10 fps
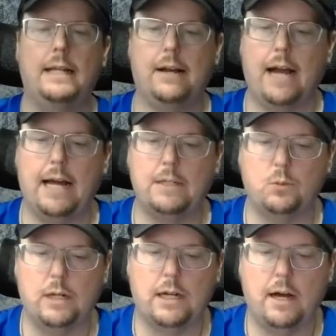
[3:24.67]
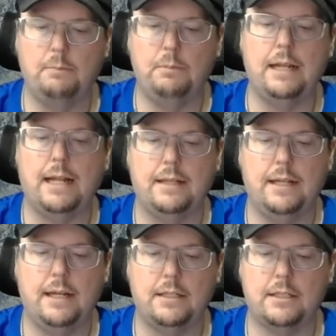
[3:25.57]
Now, guys, when a company like
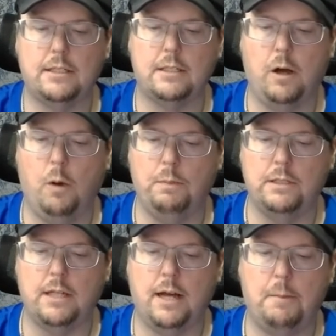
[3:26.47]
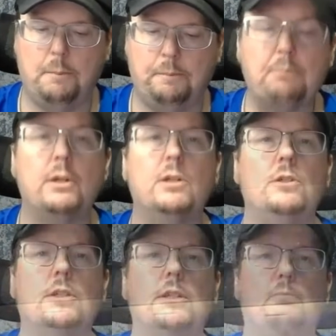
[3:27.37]
this opens up and produces a